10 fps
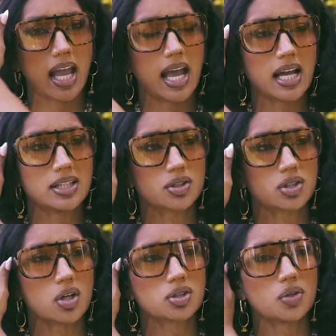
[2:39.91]
And there's
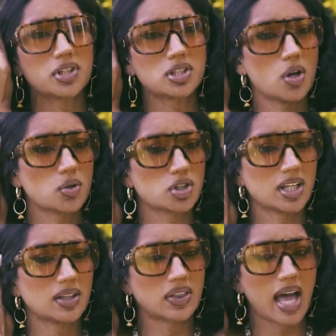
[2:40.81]
also this
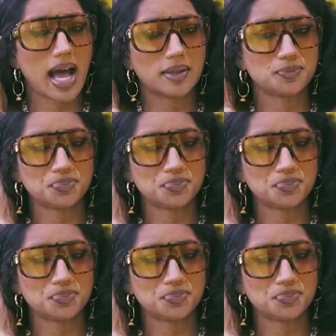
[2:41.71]
notion that